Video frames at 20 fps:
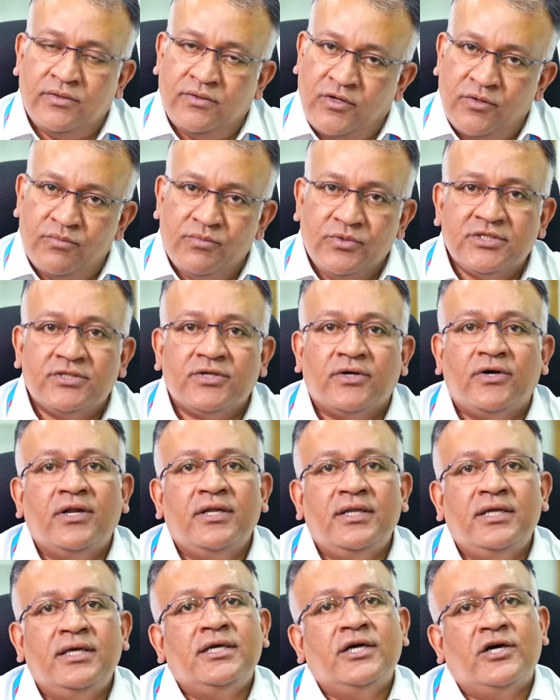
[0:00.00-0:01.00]
almost all
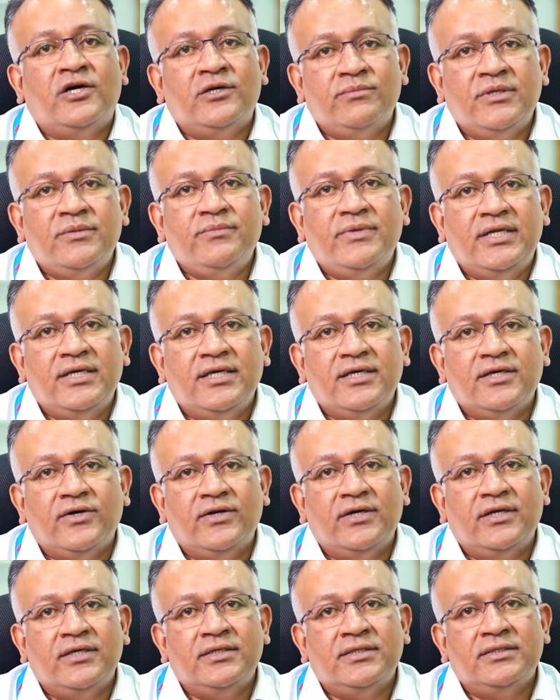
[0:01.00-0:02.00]
the government medical
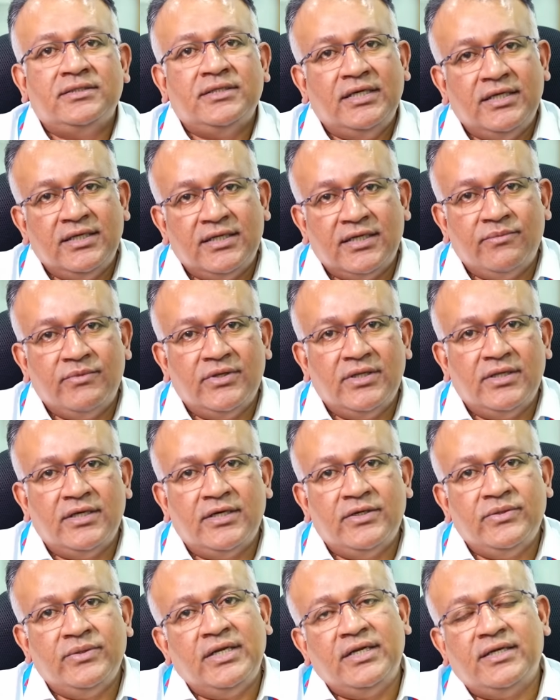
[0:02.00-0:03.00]
colleges in Tamil
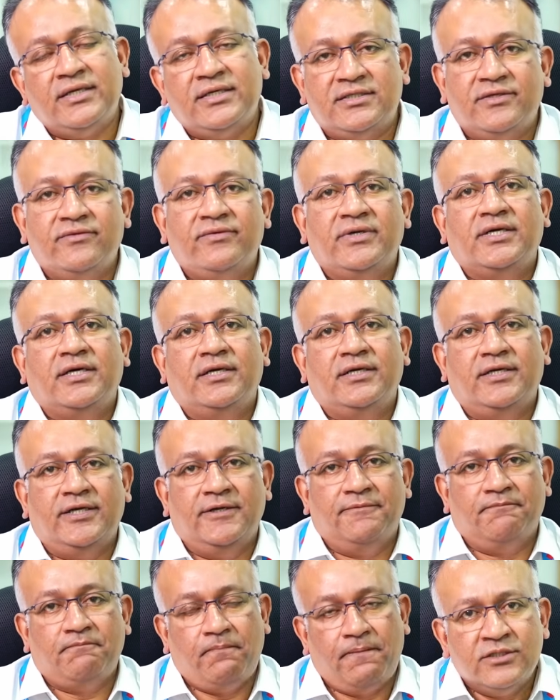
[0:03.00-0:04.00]
Nadu and rest of the country.